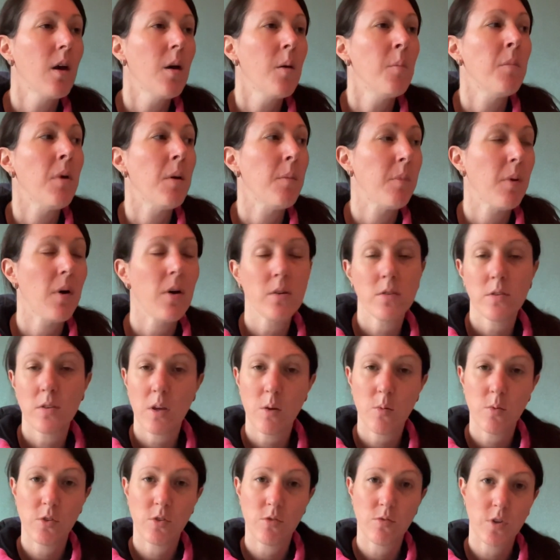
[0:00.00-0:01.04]
My basket
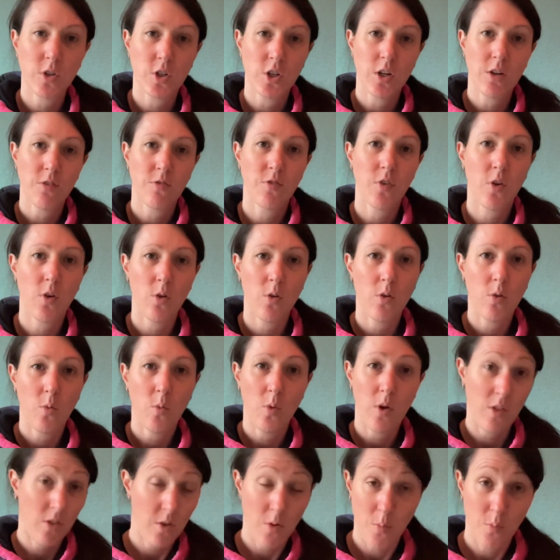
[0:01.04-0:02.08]
was originally full
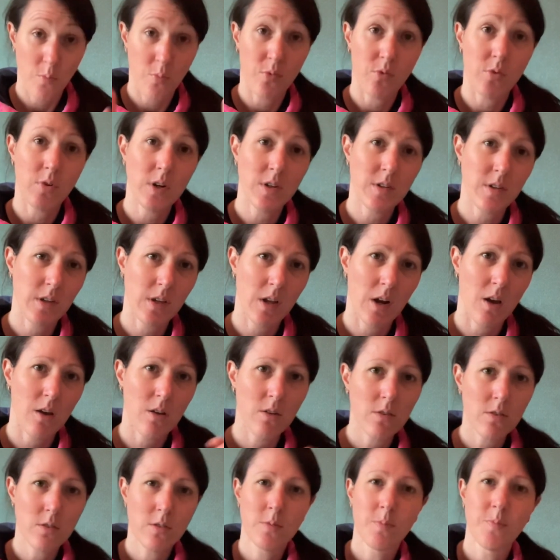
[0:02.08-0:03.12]
with pretty
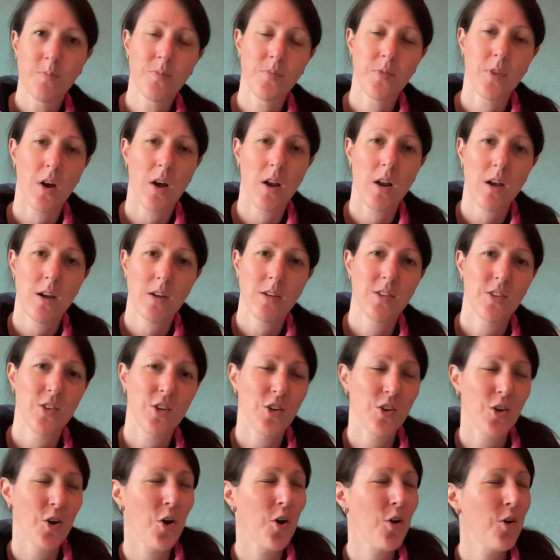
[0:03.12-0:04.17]
glass that I liked the
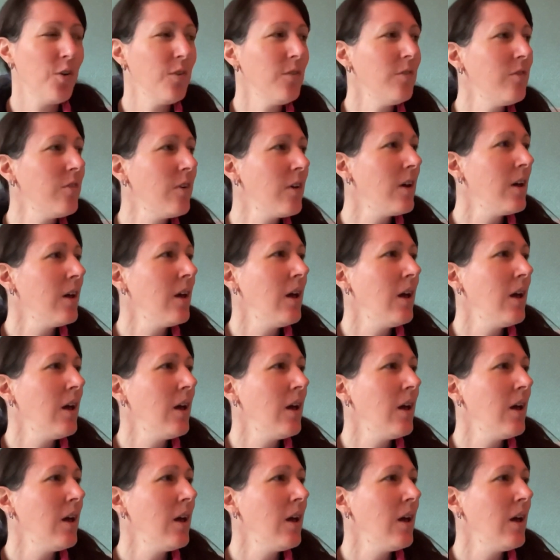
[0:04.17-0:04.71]
look of,